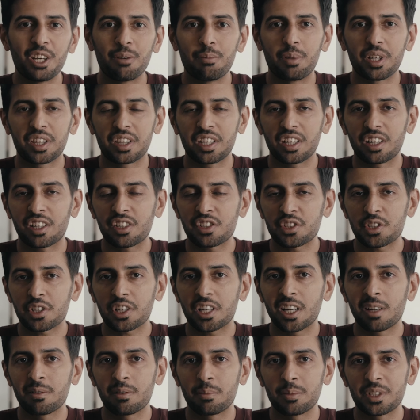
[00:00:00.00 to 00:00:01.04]
But there are some
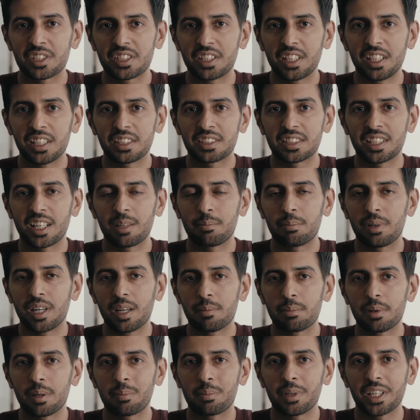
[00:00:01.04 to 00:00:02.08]
common mistakes that
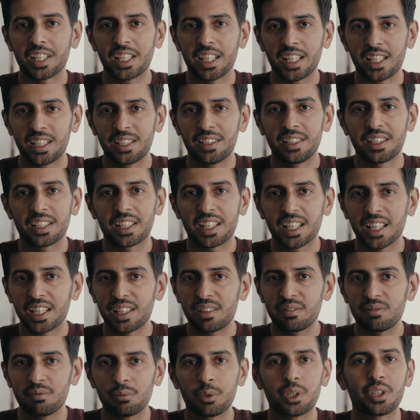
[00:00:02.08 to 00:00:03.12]
pop up again and
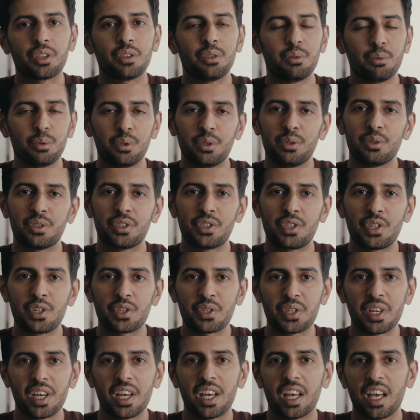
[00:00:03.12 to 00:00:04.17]
again with new
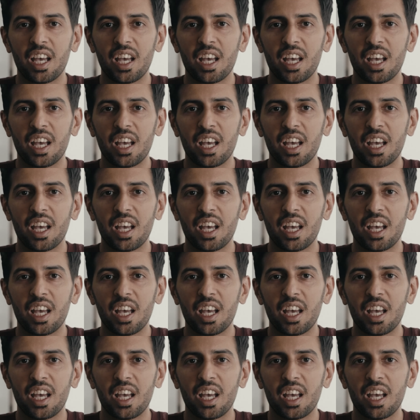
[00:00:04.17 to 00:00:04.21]
users,